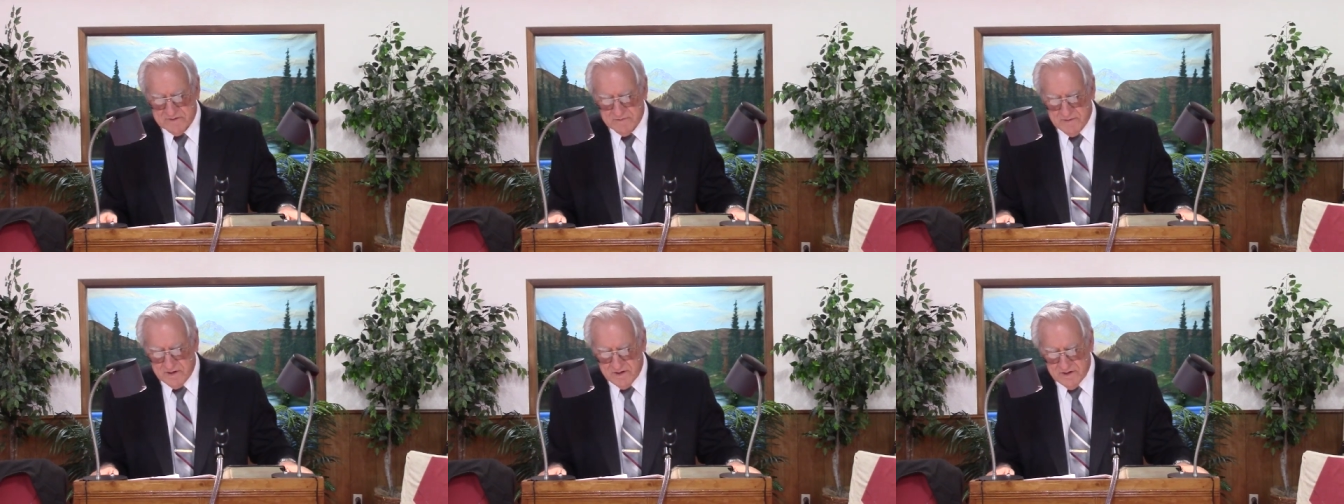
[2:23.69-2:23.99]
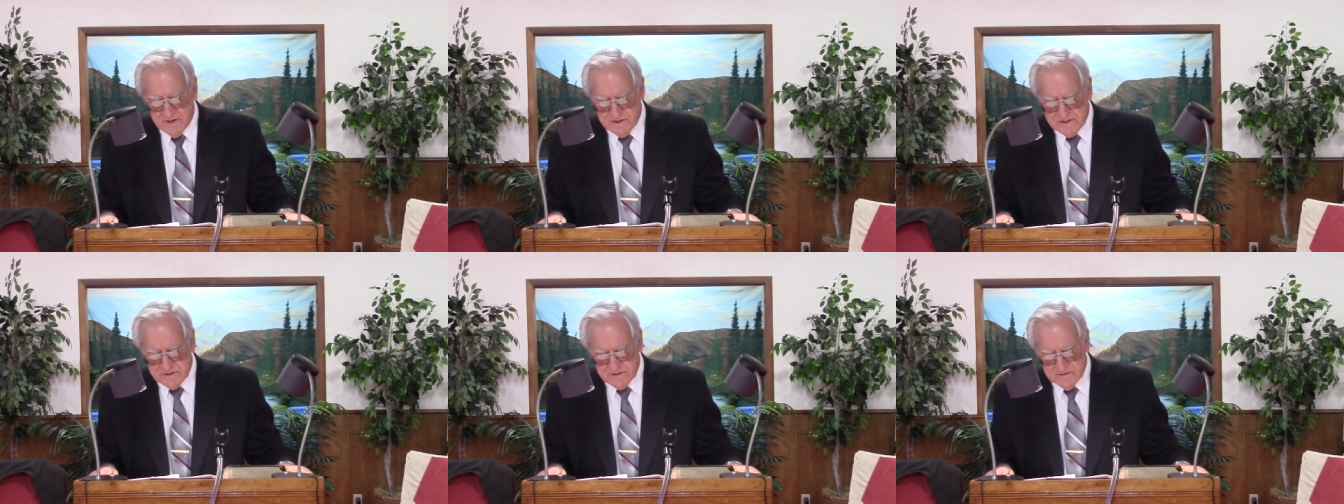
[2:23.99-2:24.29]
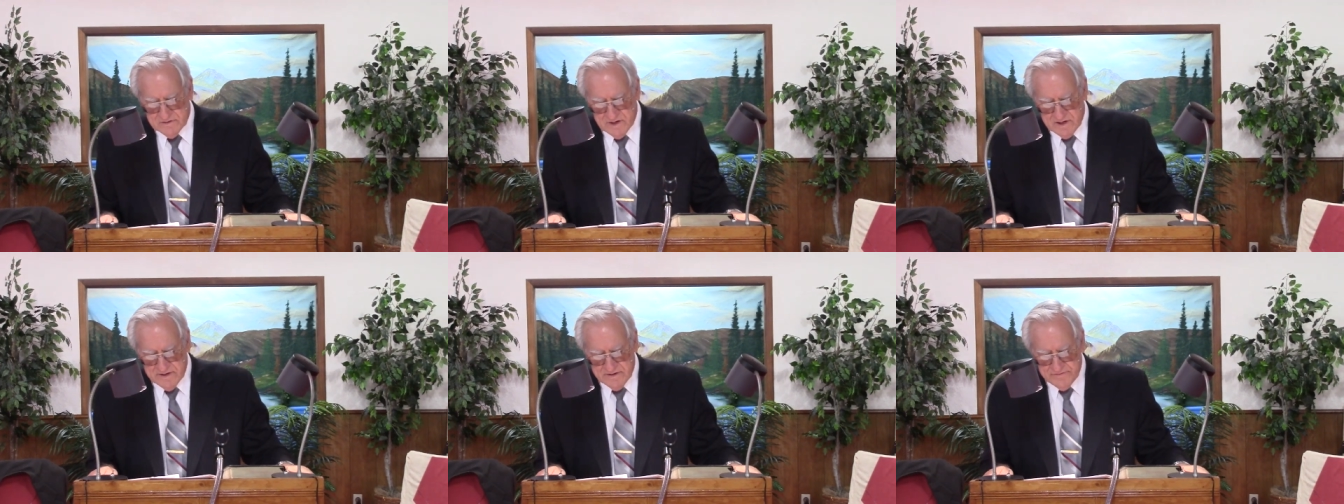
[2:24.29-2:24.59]
but
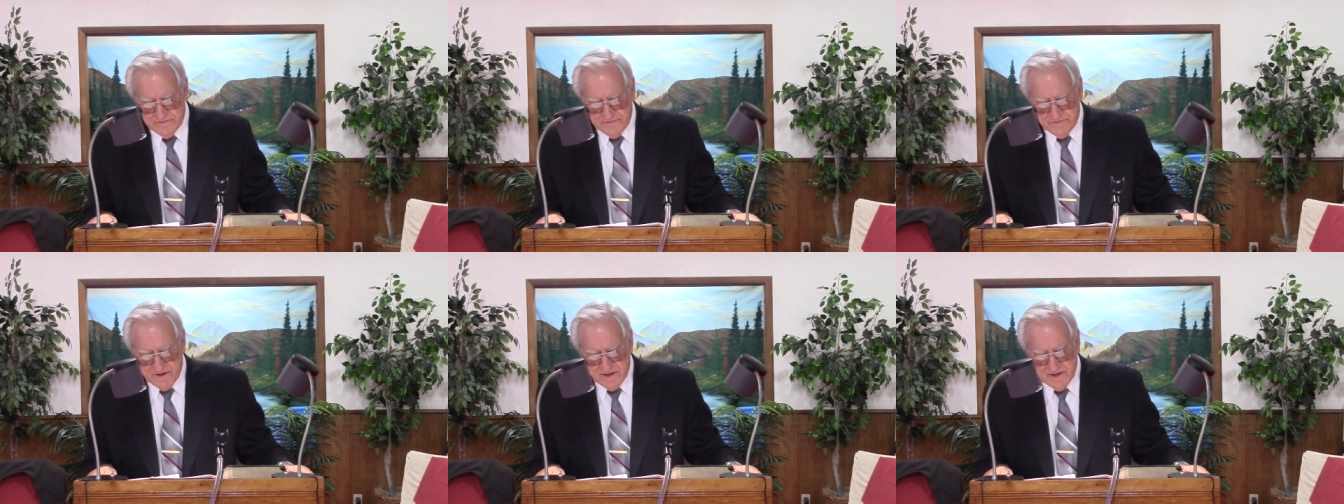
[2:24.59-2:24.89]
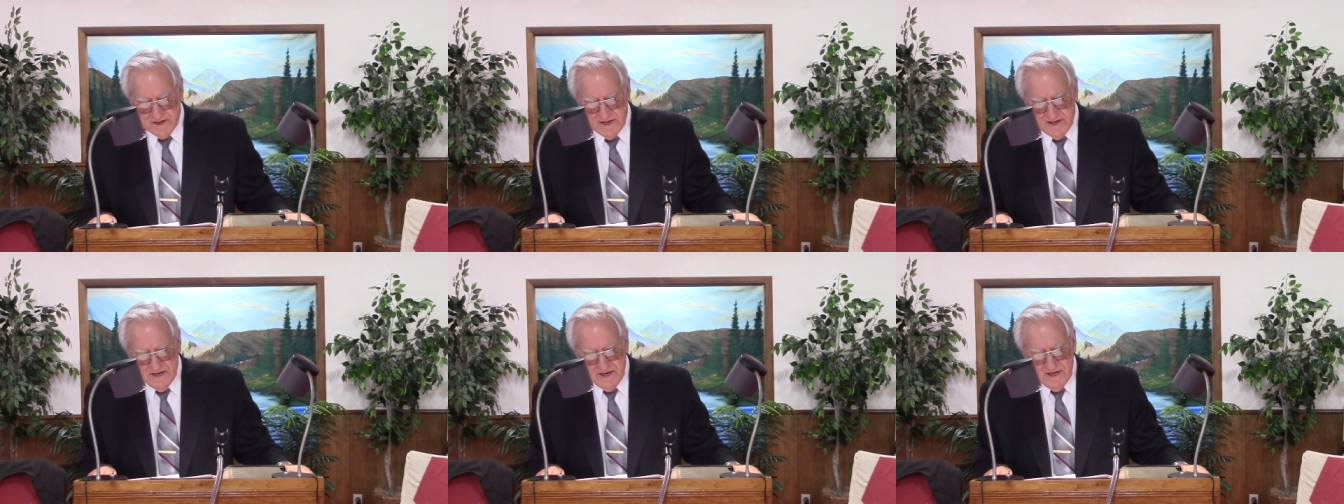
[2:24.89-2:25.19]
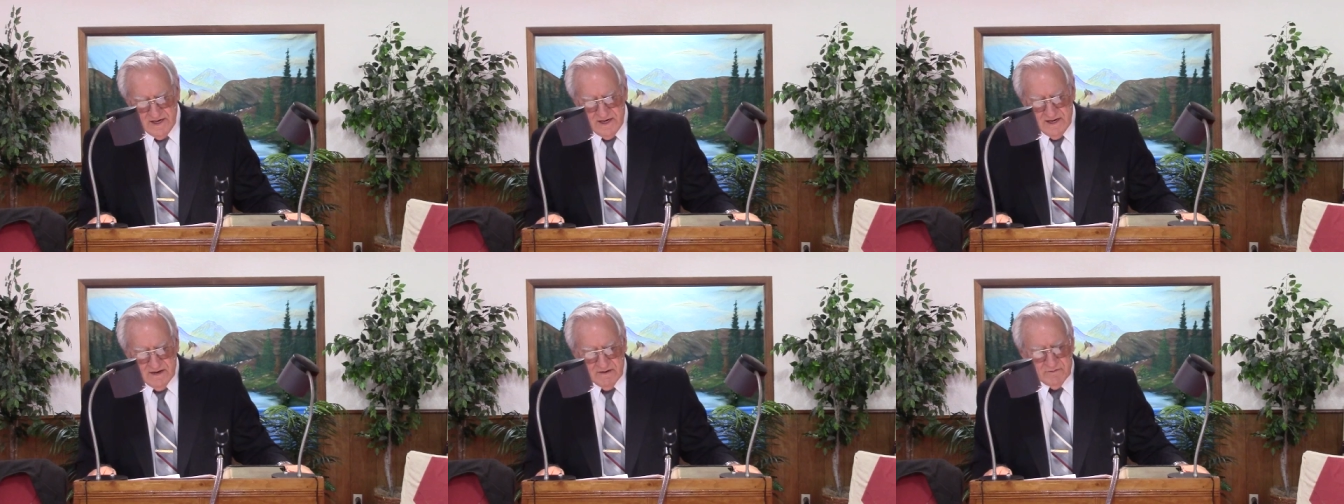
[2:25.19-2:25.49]
also of uh,
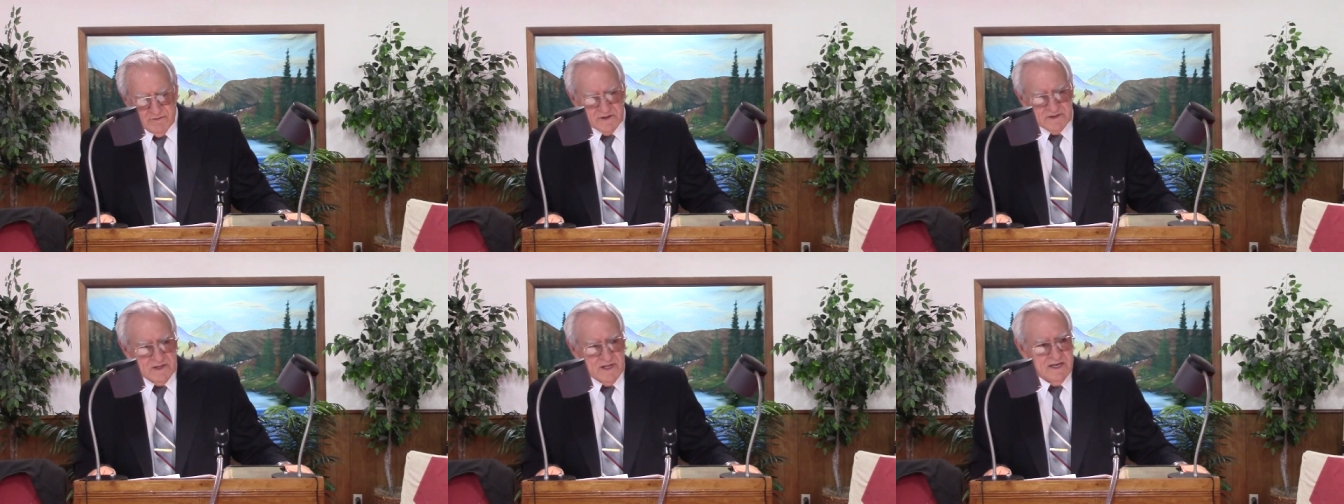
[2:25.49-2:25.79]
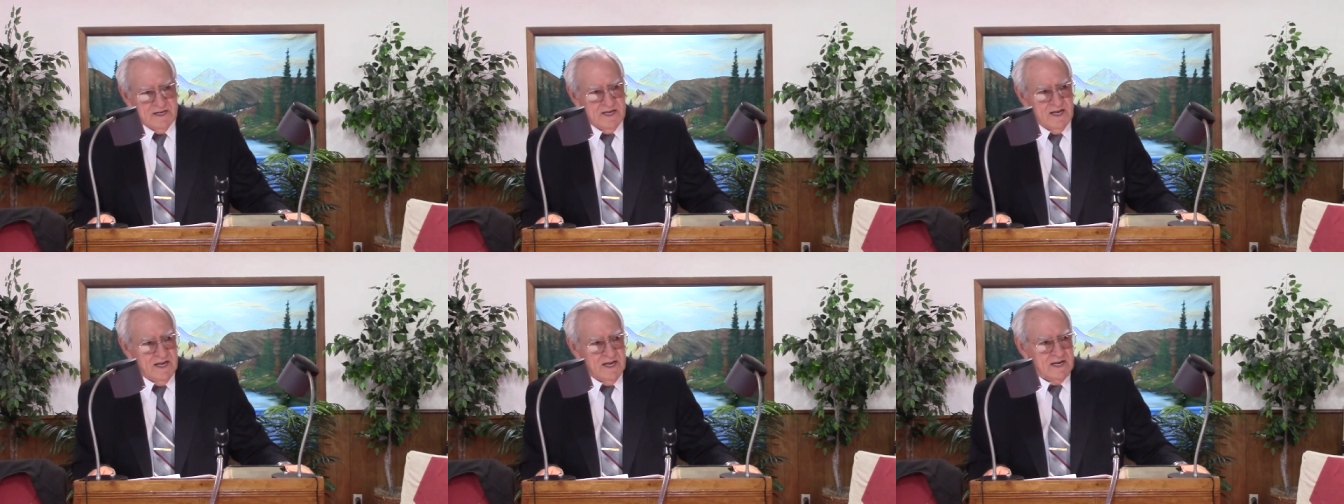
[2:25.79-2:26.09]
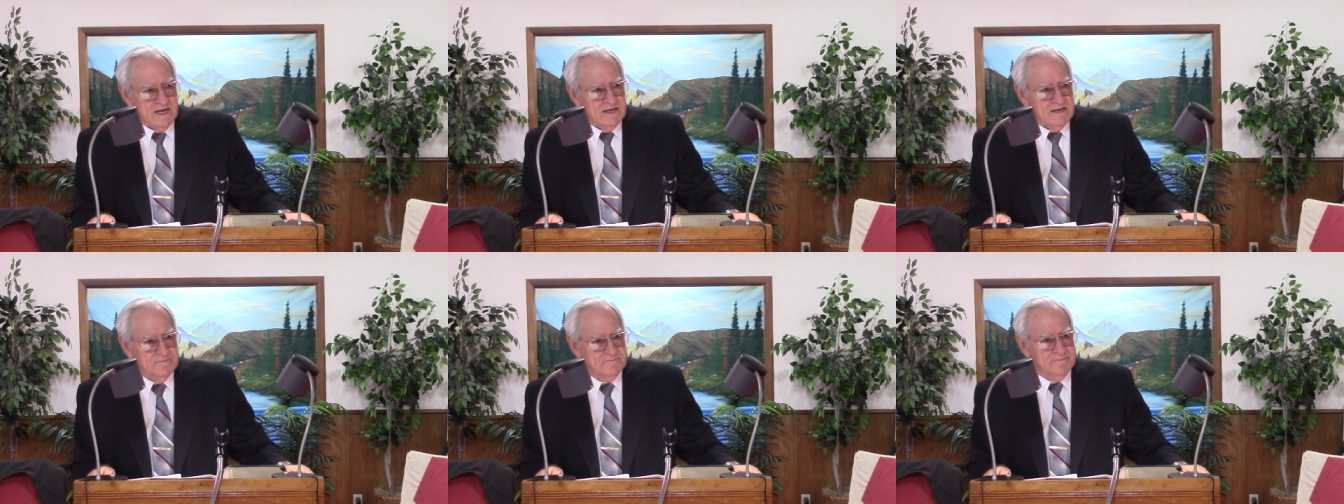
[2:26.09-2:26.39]
what they
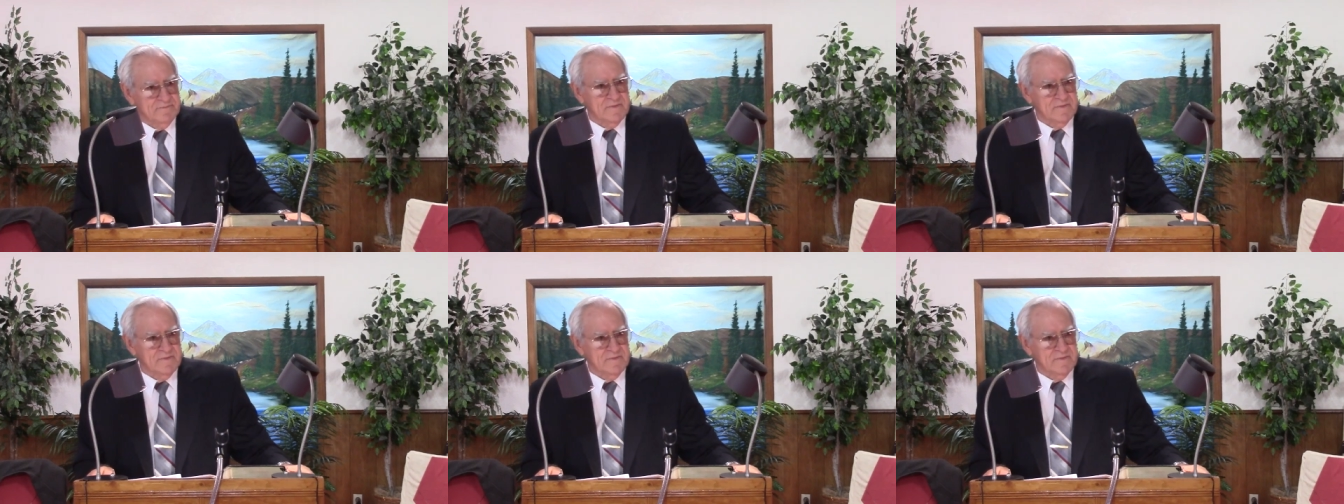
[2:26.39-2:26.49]
did.